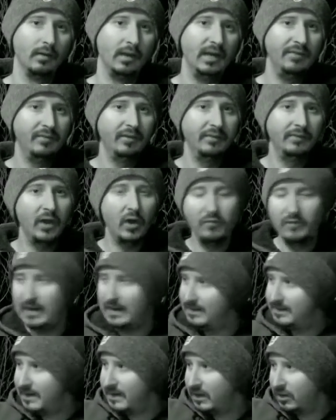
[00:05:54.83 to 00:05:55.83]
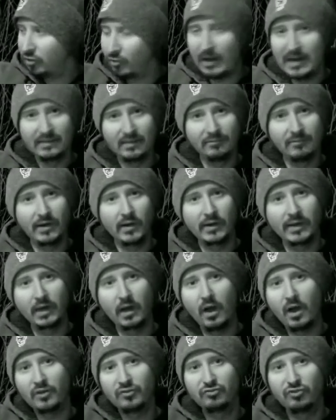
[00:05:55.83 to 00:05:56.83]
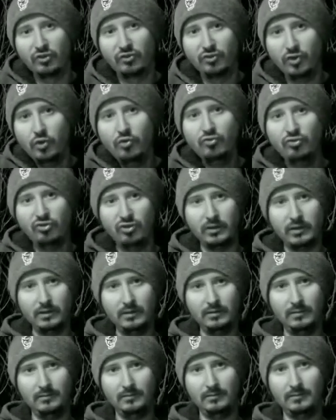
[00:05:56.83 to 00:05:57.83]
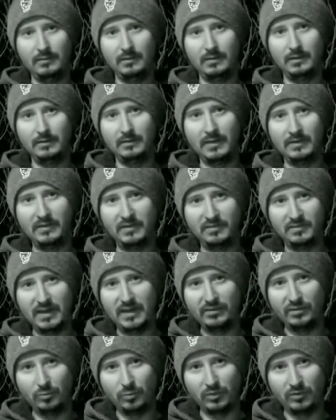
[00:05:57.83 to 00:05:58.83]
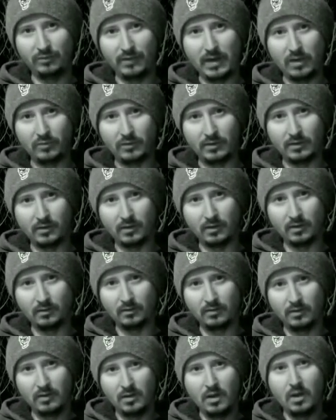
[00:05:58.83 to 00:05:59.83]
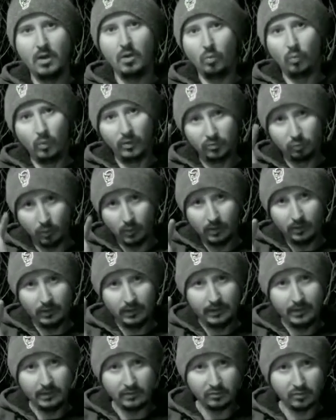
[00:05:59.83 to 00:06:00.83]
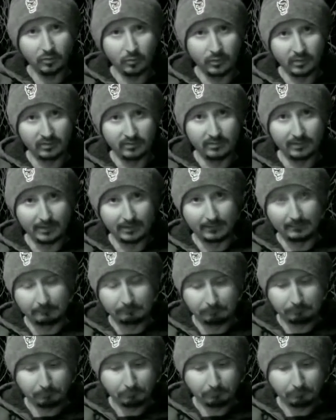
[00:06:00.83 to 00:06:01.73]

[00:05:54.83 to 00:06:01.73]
Even though they denigrate the very Constitution that this nation was founded on, which we're going to get to in a second.